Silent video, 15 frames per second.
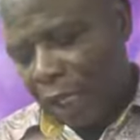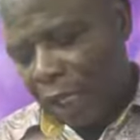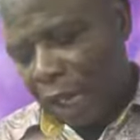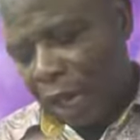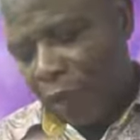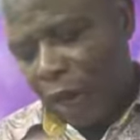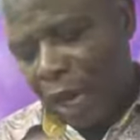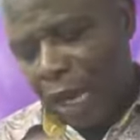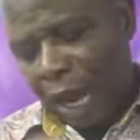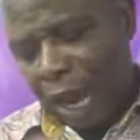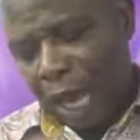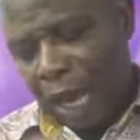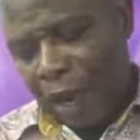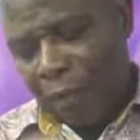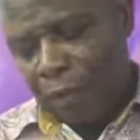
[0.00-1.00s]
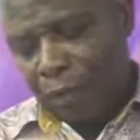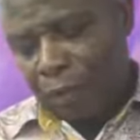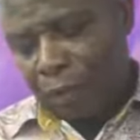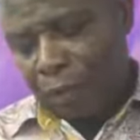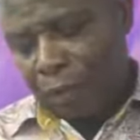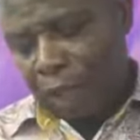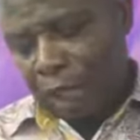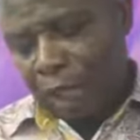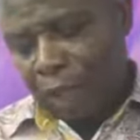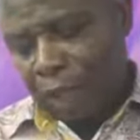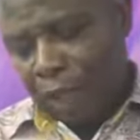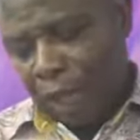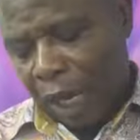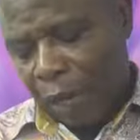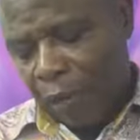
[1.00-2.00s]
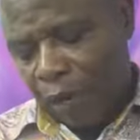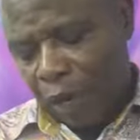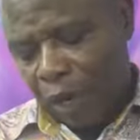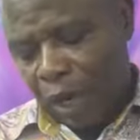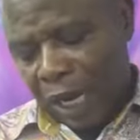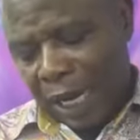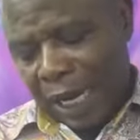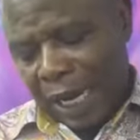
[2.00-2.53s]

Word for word: day when I am in trouble,